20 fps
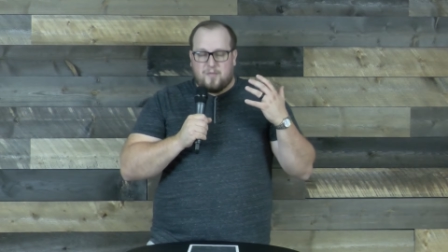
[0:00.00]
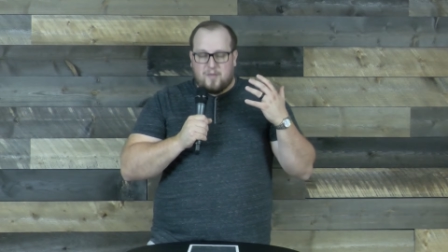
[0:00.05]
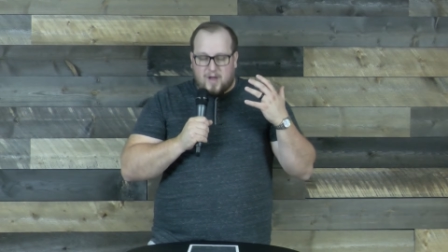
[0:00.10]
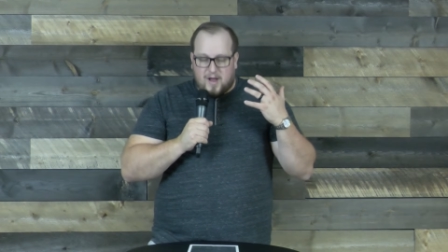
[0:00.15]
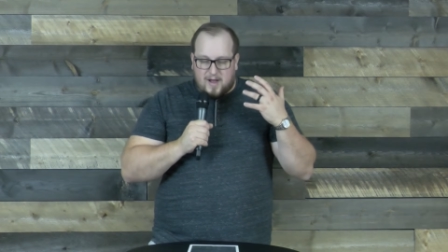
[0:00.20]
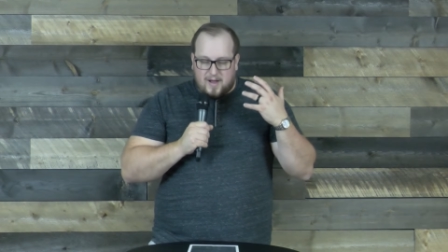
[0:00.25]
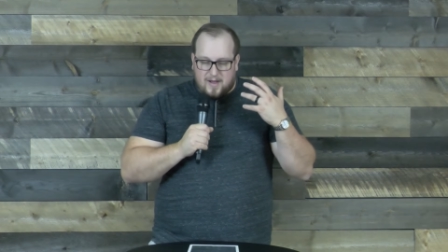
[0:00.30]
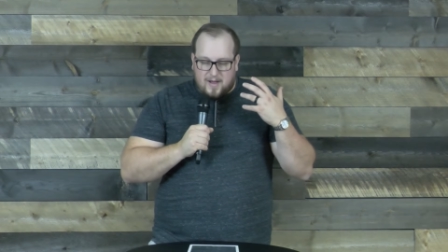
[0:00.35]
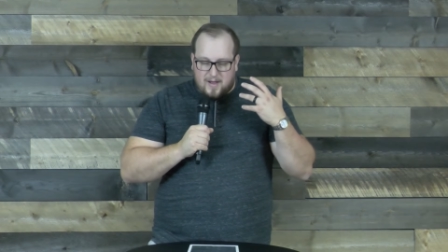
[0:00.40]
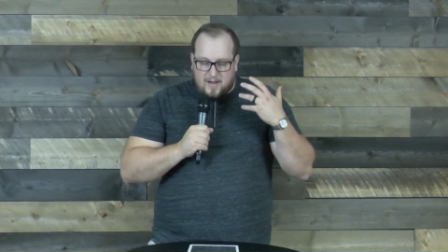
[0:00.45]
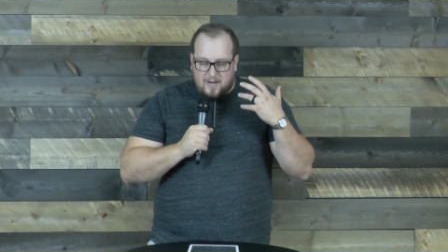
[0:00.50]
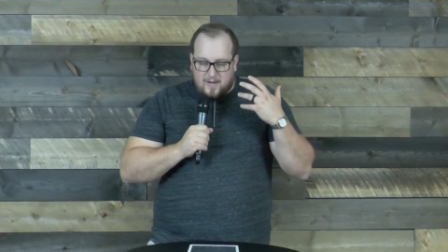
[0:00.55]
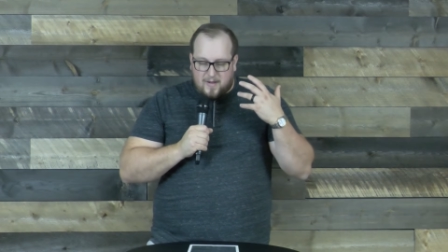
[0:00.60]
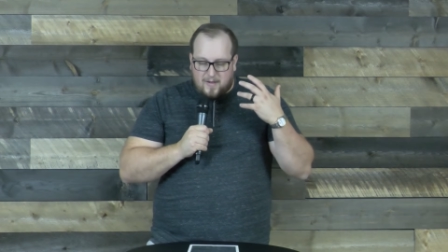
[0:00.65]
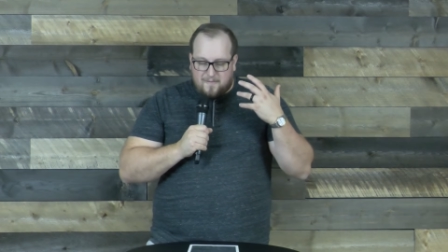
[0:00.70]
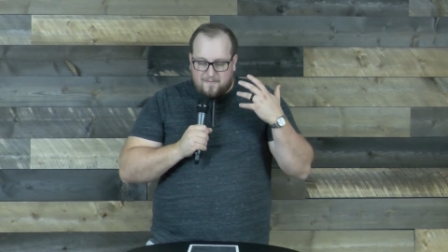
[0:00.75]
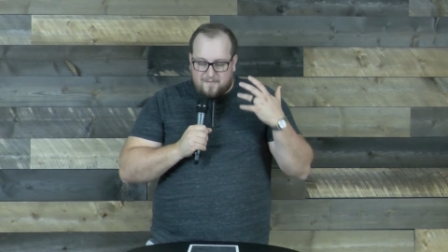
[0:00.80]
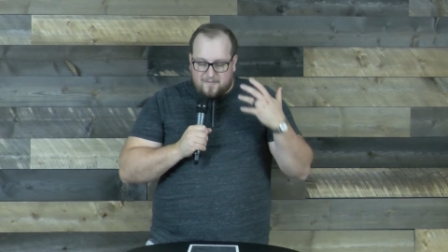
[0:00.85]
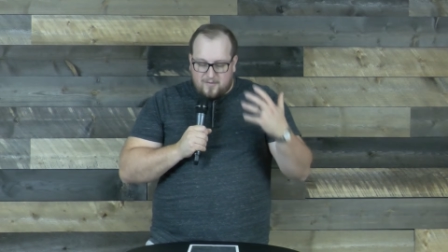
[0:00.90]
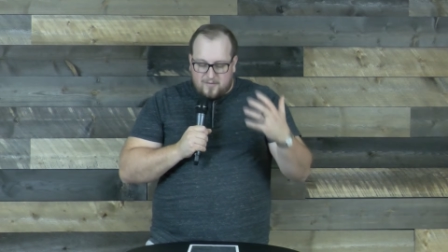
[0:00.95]

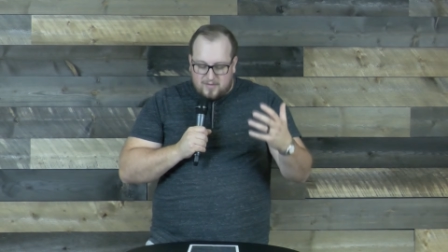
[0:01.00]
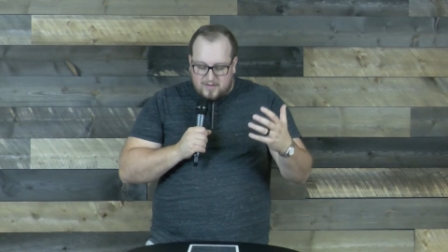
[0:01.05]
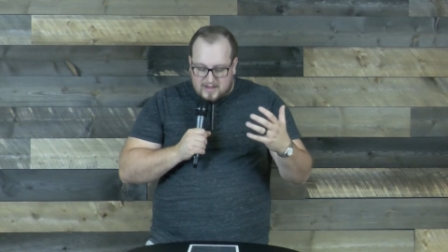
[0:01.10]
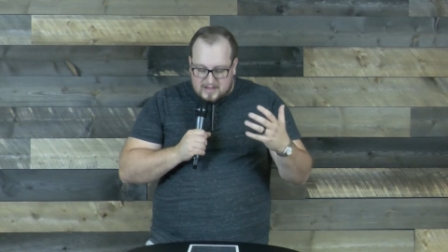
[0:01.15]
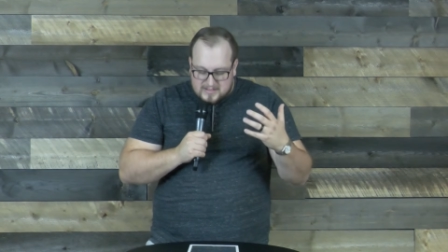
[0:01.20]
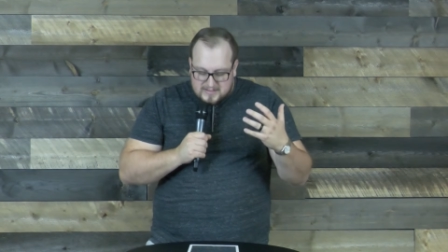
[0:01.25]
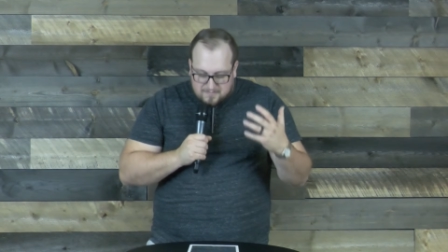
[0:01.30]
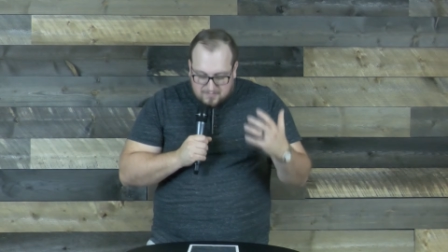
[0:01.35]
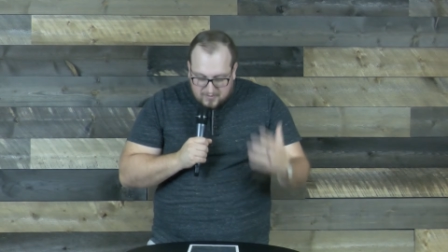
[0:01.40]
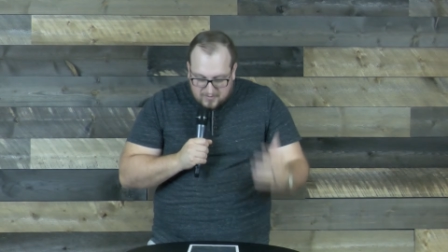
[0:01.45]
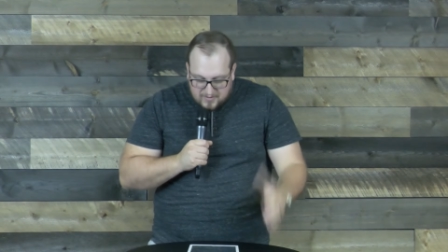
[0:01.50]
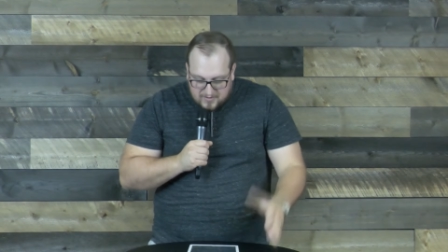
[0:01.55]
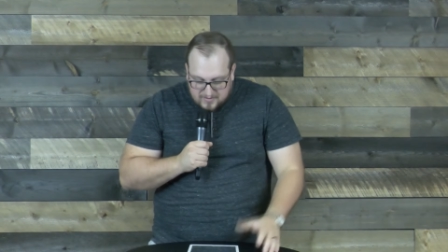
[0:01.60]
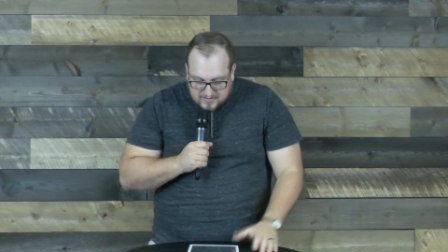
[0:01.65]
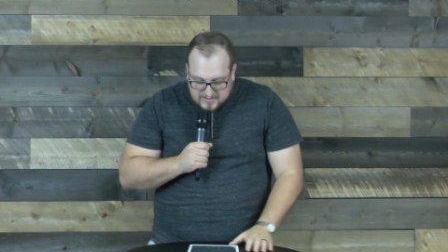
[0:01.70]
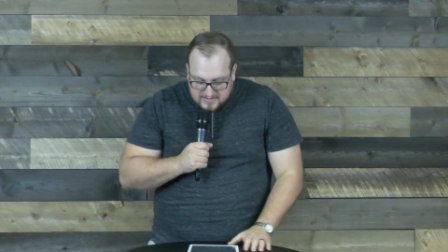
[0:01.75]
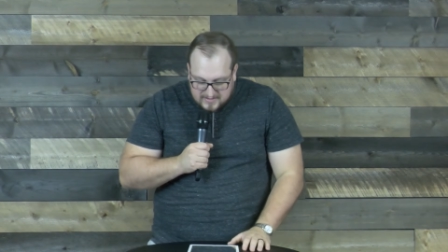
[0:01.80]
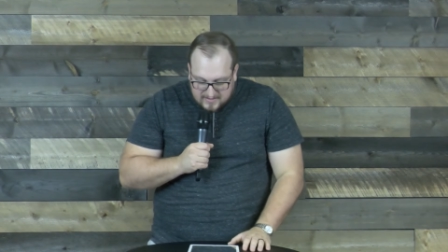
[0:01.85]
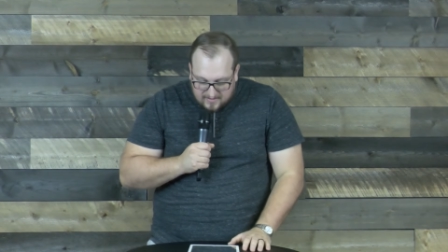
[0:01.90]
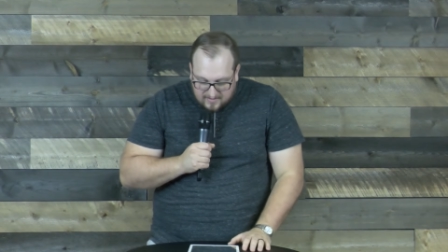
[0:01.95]
a fruit that is
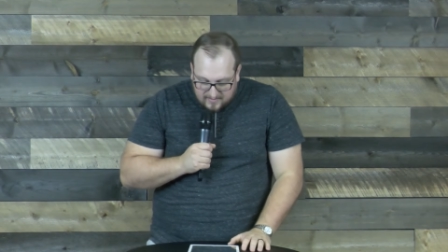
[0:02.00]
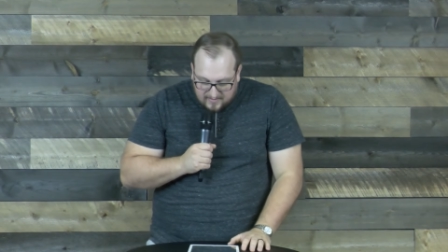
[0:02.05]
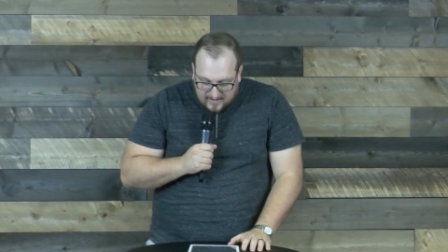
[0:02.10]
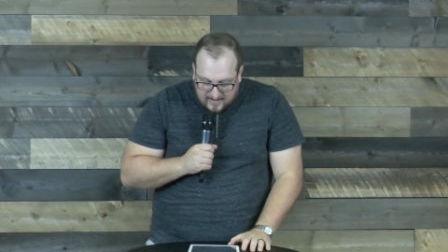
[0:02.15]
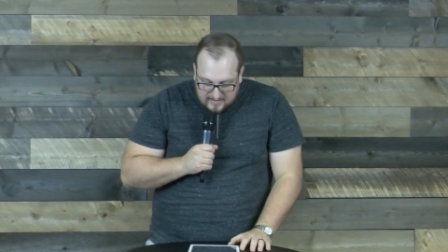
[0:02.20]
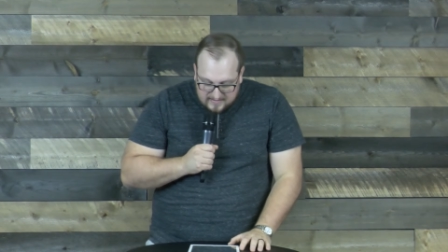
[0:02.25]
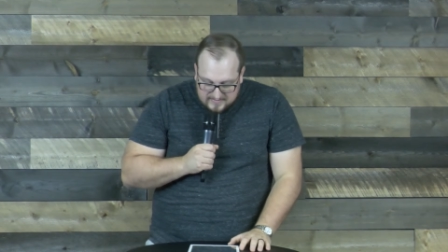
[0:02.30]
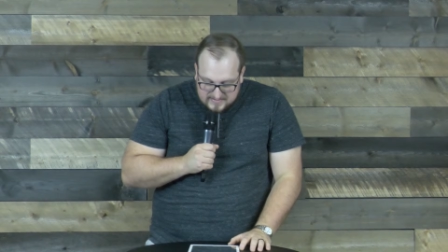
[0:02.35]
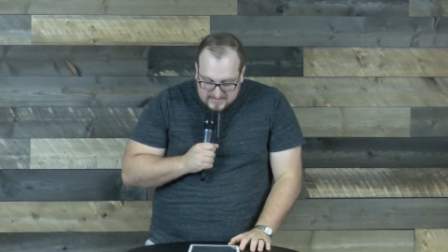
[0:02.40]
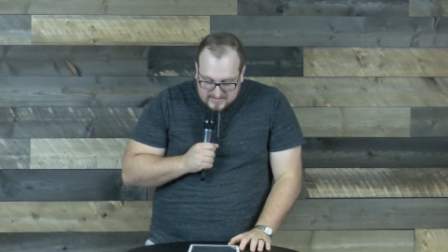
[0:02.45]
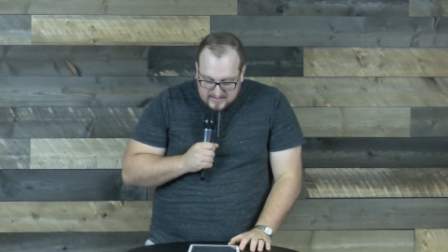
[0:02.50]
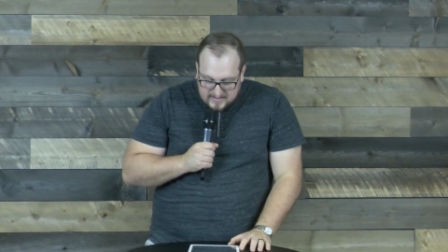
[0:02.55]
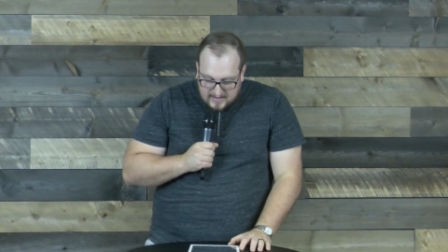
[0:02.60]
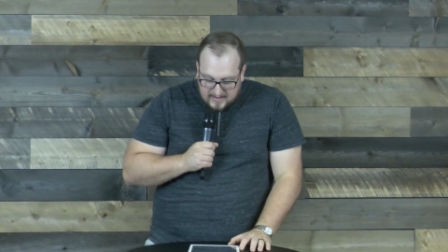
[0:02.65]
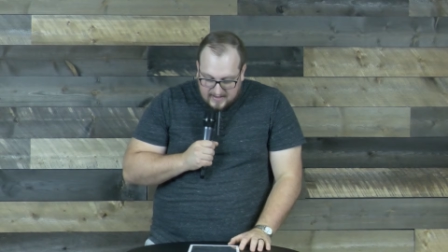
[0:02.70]
produced in our lives